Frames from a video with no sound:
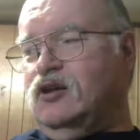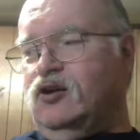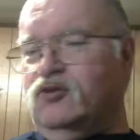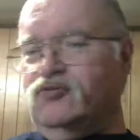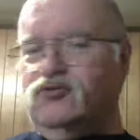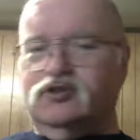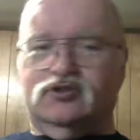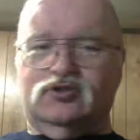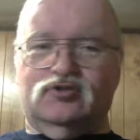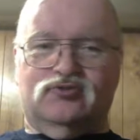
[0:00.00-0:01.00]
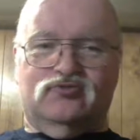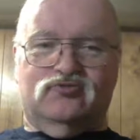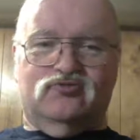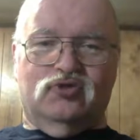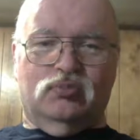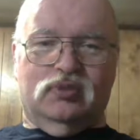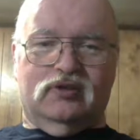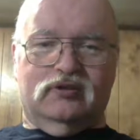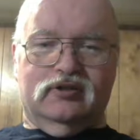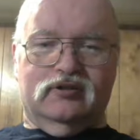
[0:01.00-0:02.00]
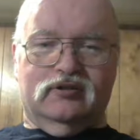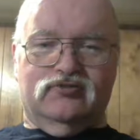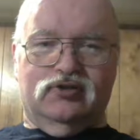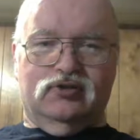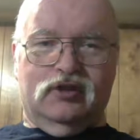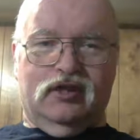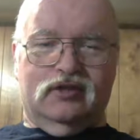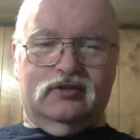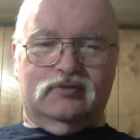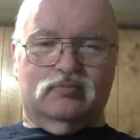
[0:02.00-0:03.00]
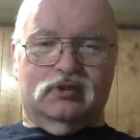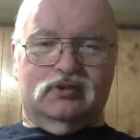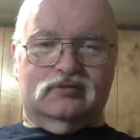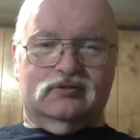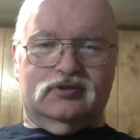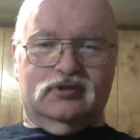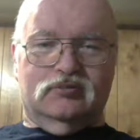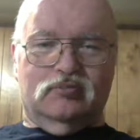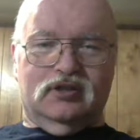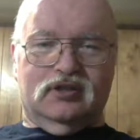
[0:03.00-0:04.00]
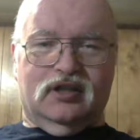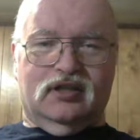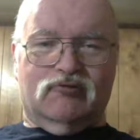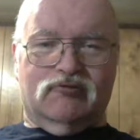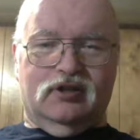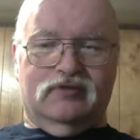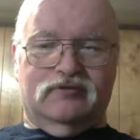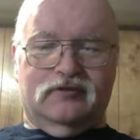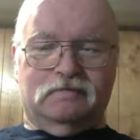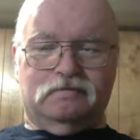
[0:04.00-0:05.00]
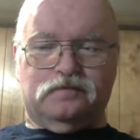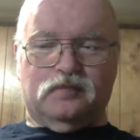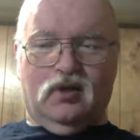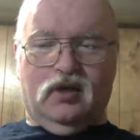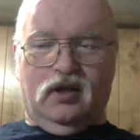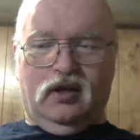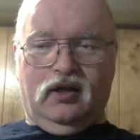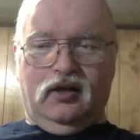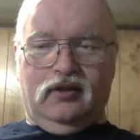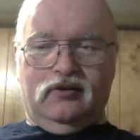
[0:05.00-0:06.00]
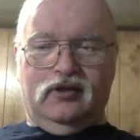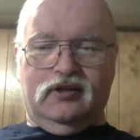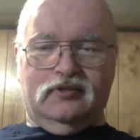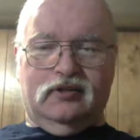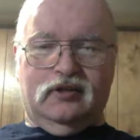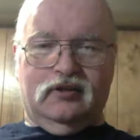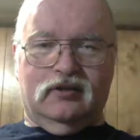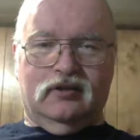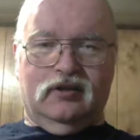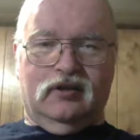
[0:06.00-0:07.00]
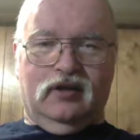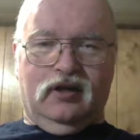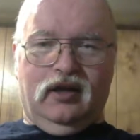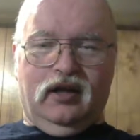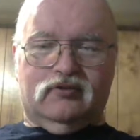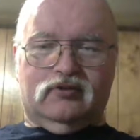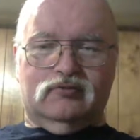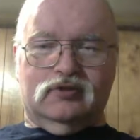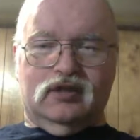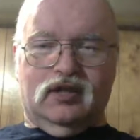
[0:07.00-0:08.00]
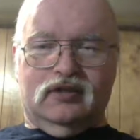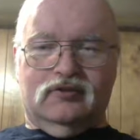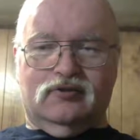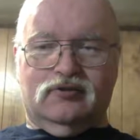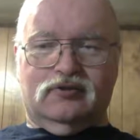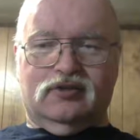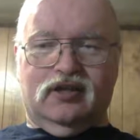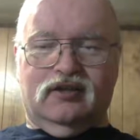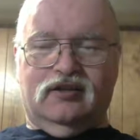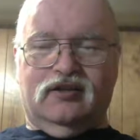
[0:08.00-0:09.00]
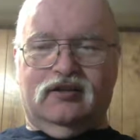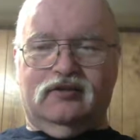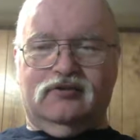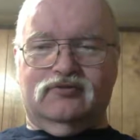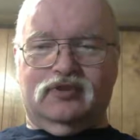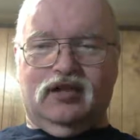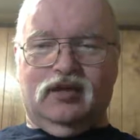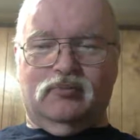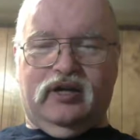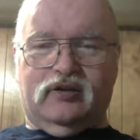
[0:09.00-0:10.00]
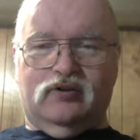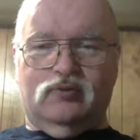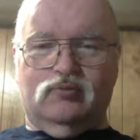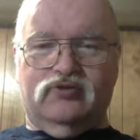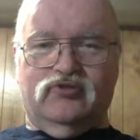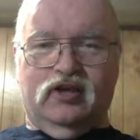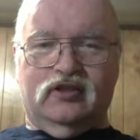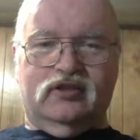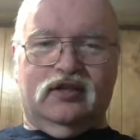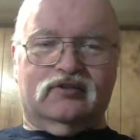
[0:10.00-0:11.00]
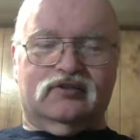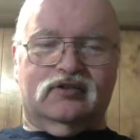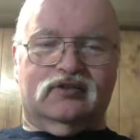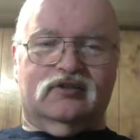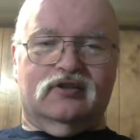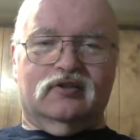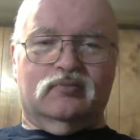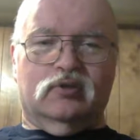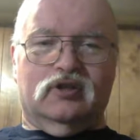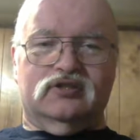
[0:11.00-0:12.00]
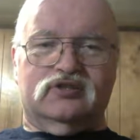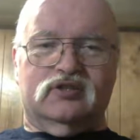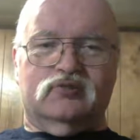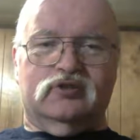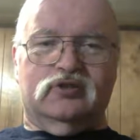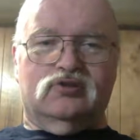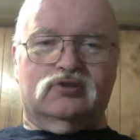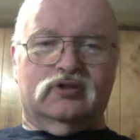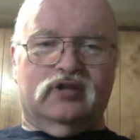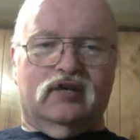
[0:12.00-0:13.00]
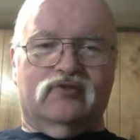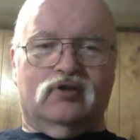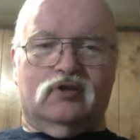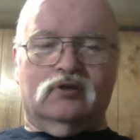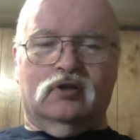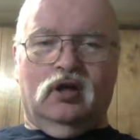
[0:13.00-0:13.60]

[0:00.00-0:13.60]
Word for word: hopefully she'll feel better here in a few days. But she's been kind of rough. And then after we got her taken care of and got back home, we found out that the place that we usually have our